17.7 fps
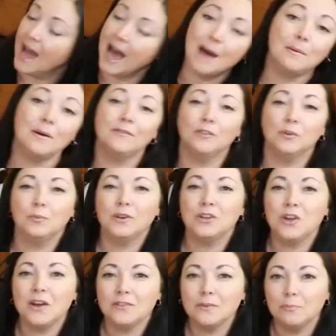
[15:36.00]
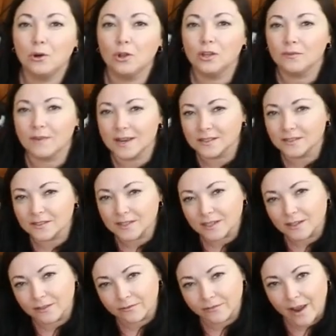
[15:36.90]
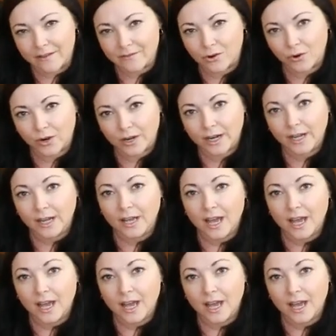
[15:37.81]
However, when you have the pulley risers in your five cord